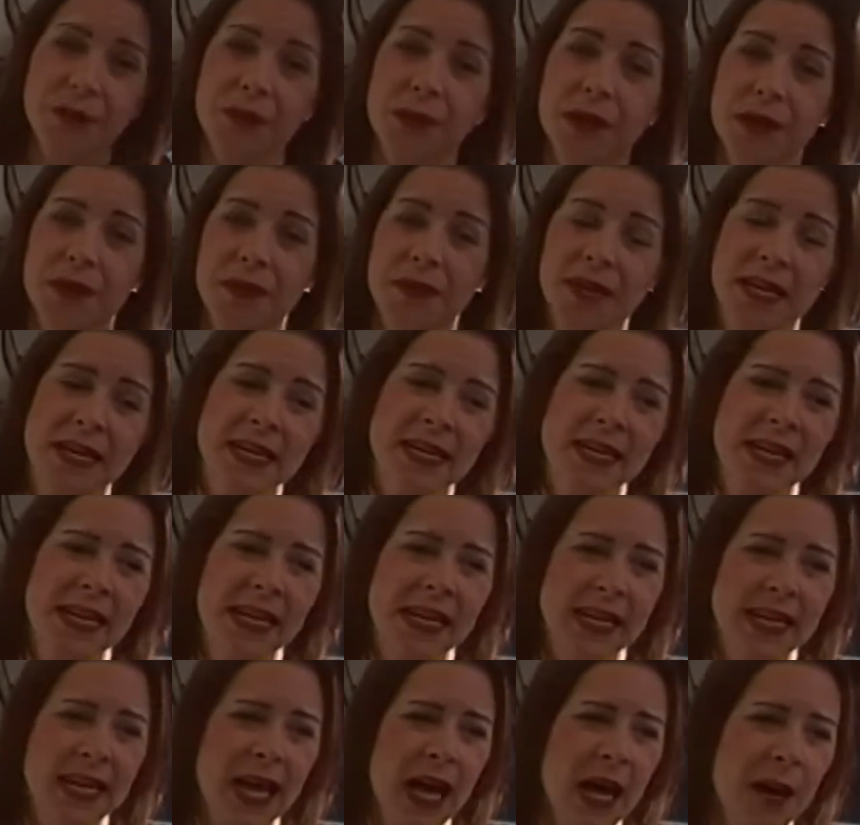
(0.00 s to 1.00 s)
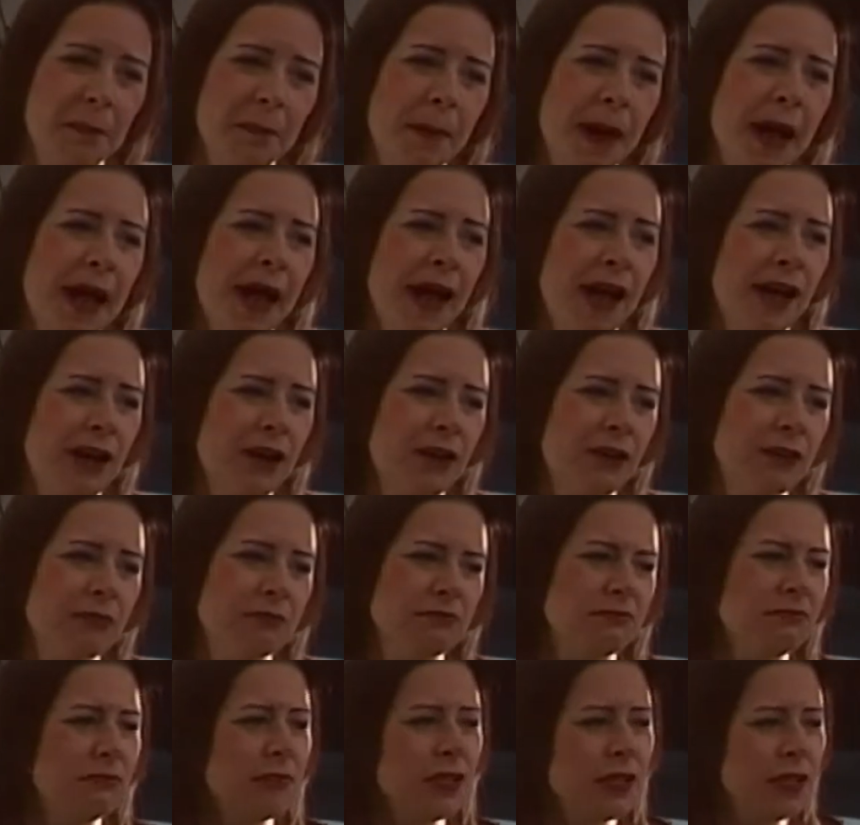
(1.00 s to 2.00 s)
we're thinking
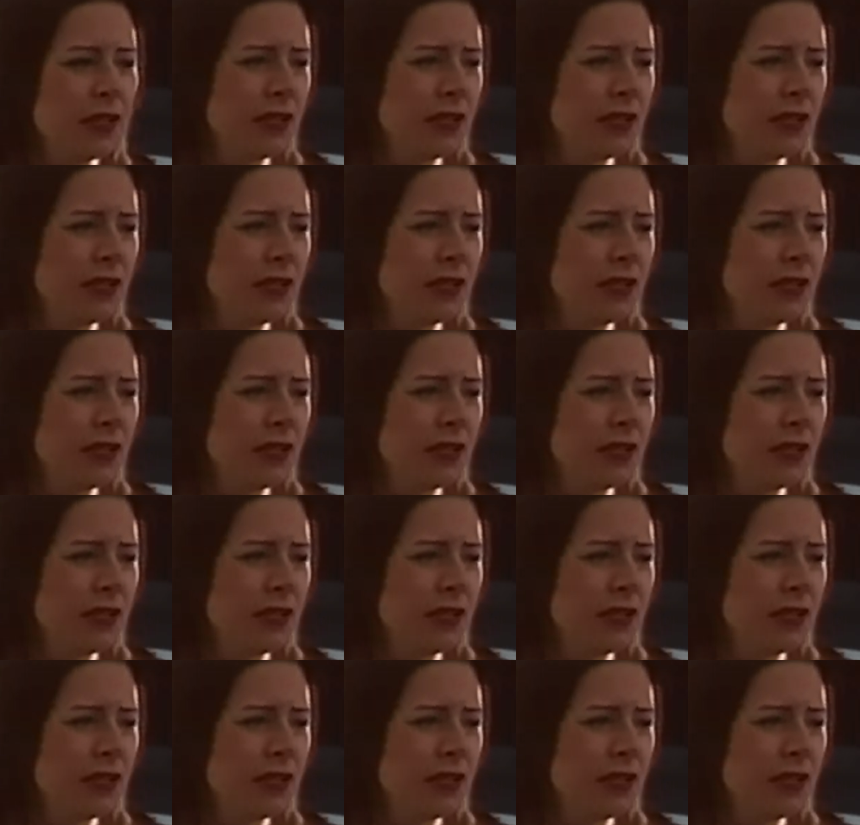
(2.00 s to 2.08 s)
about